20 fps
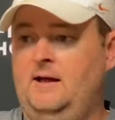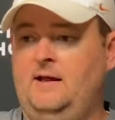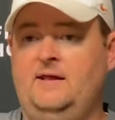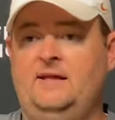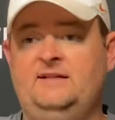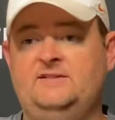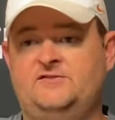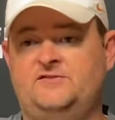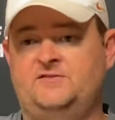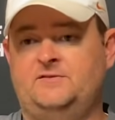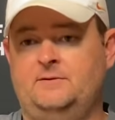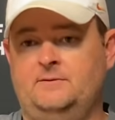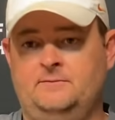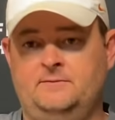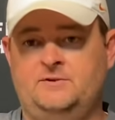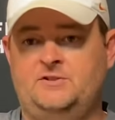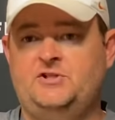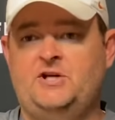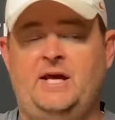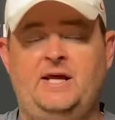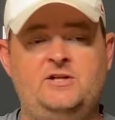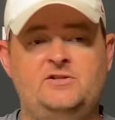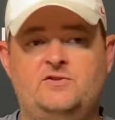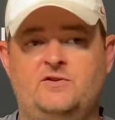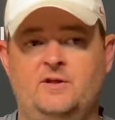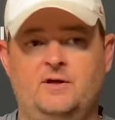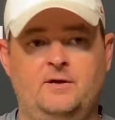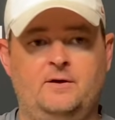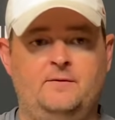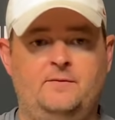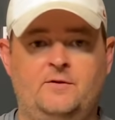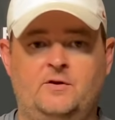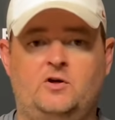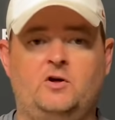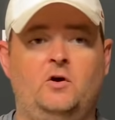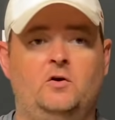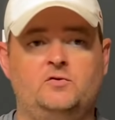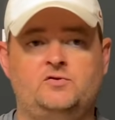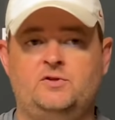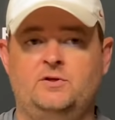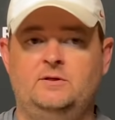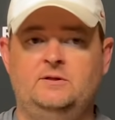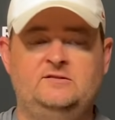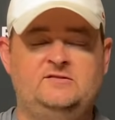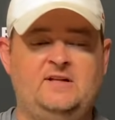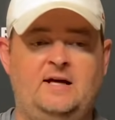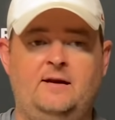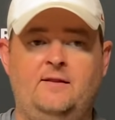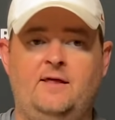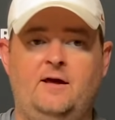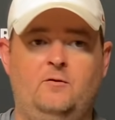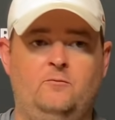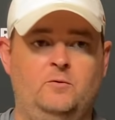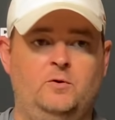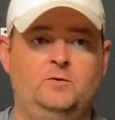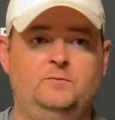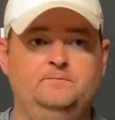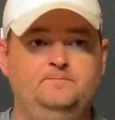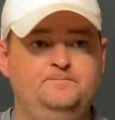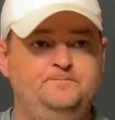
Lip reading: He's changed the culture inside of that room.